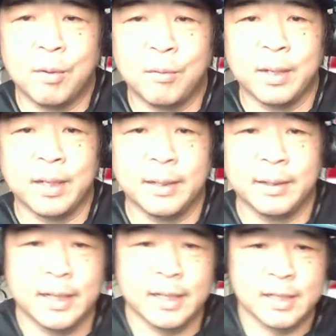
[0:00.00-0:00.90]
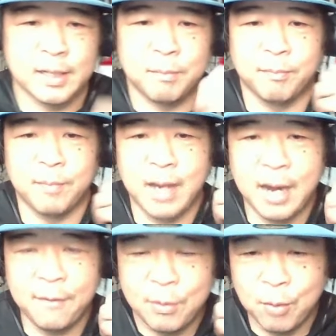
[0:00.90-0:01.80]
we get some
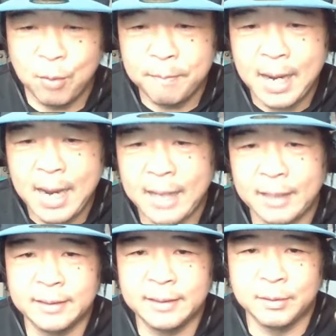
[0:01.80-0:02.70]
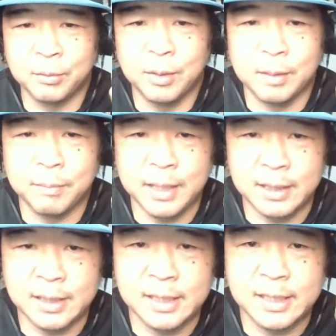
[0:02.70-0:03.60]
everyone back, we're gonna be
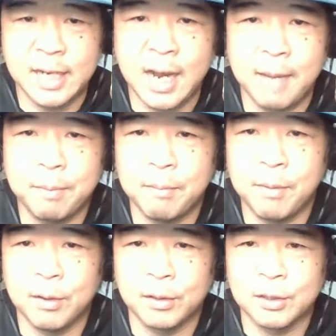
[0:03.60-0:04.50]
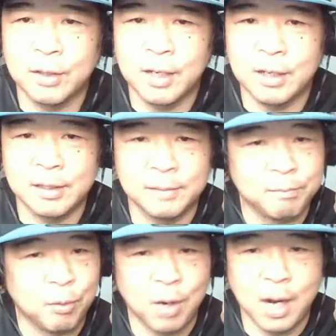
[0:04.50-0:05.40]
unstoppable. So there's
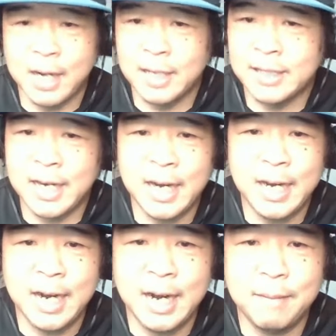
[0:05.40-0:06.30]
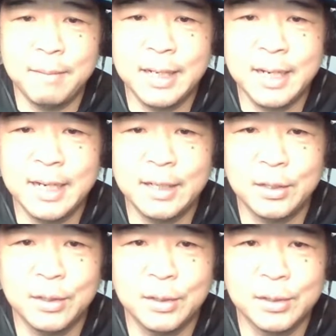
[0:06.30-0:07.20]
Ron J.
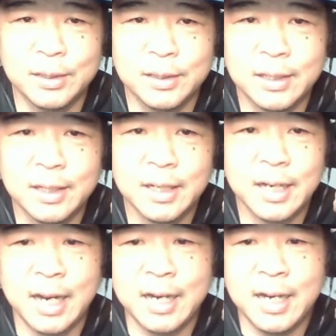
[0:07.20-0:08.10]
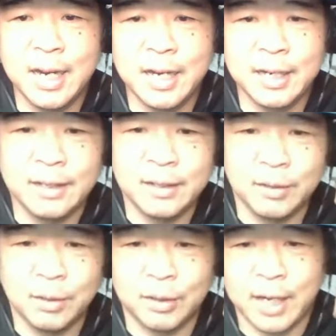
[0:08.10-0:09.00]
And then,
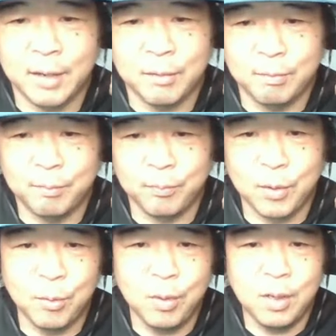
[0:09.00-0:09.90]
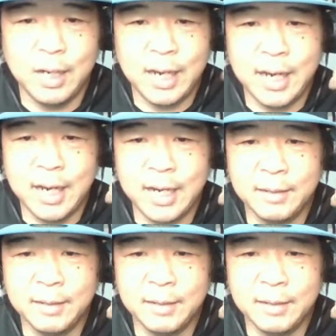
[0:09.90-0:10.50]
okay, we're ahead.